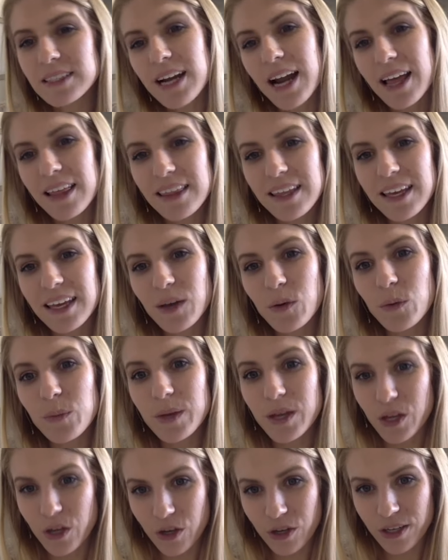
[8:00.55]
that I think would
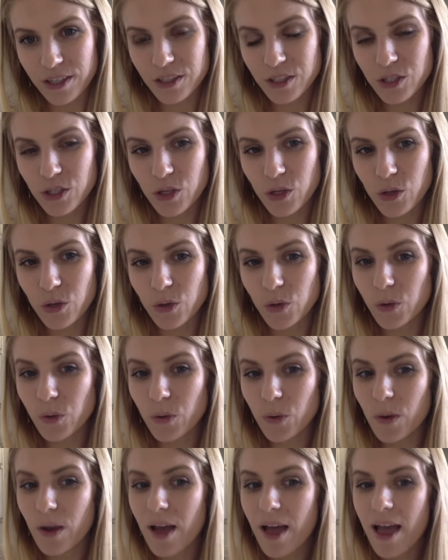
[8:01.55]
be good
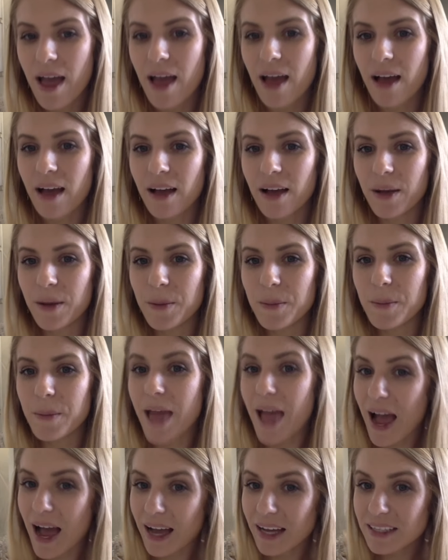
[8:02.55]
to
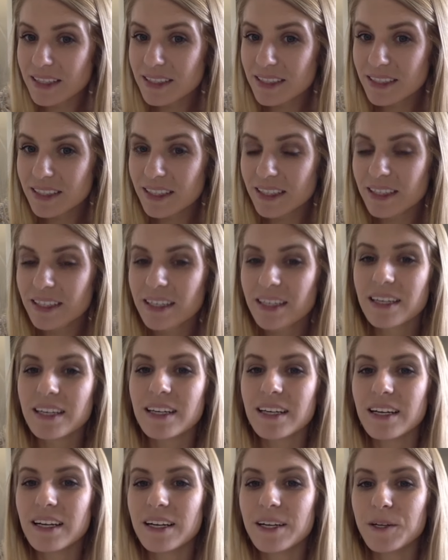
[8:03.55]
ask.
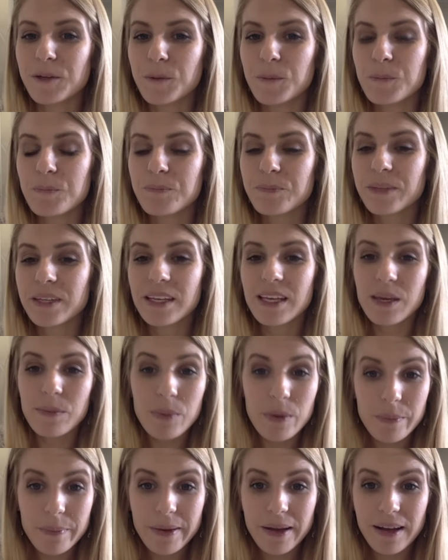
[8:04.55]
Keep
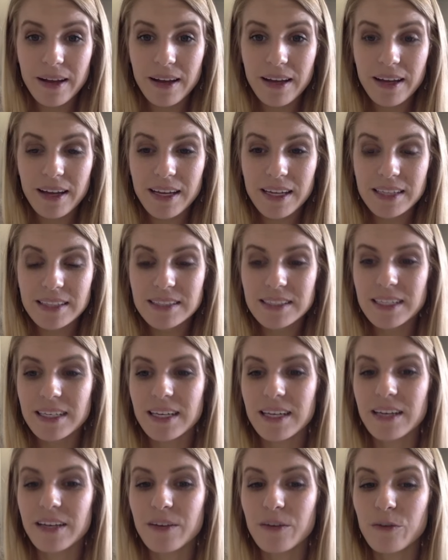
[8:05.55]
in mind
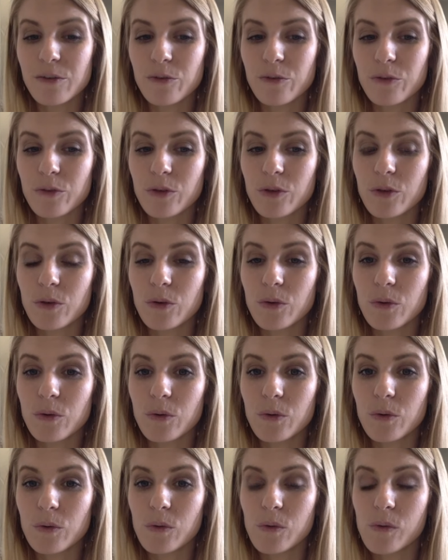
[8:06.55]
if
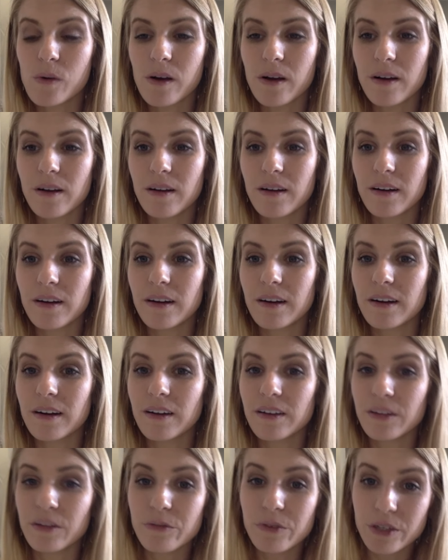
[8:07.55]
you are
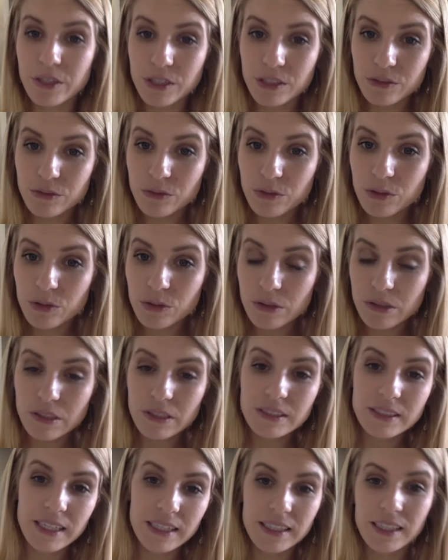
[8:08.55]
on the first
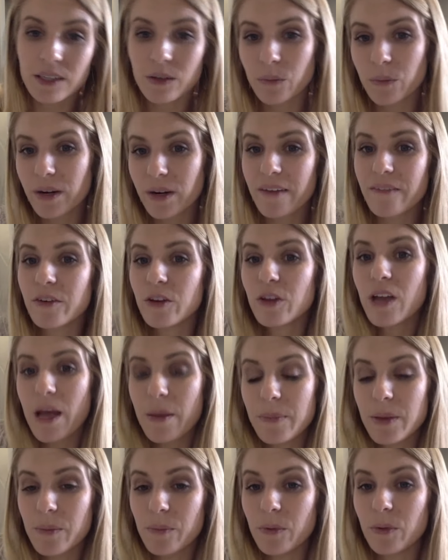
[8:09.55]
floors, like whatever, you
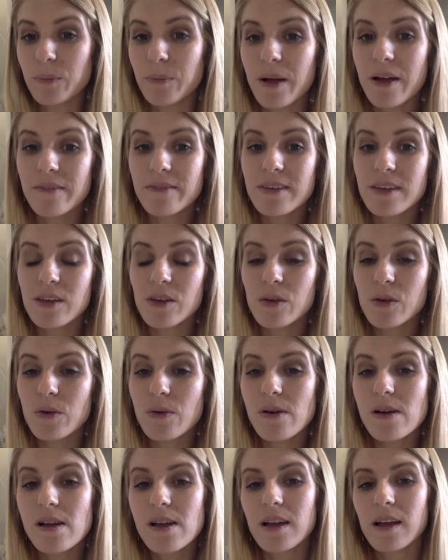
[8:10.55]
got people above you.